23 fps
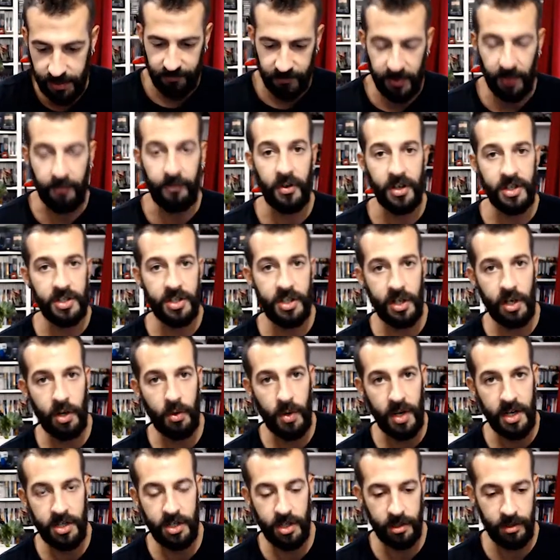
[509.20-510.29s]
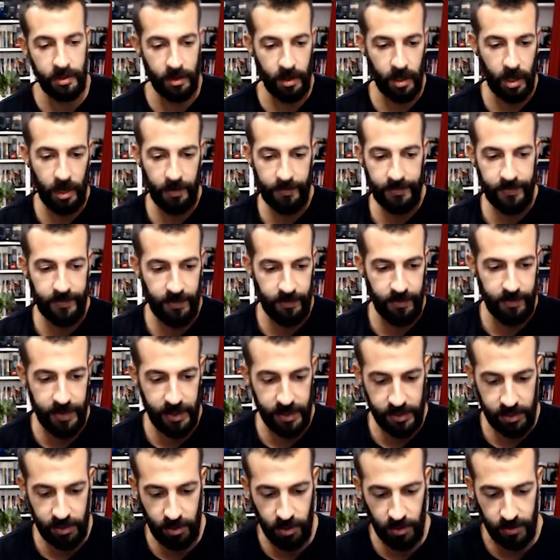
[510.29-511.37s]
the first generation of
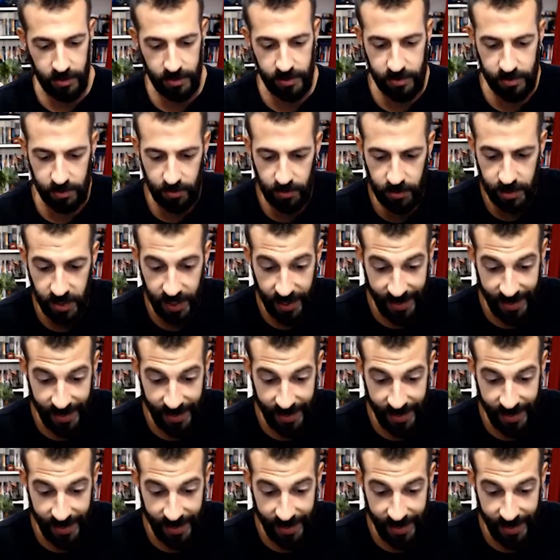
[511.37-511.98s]
this console.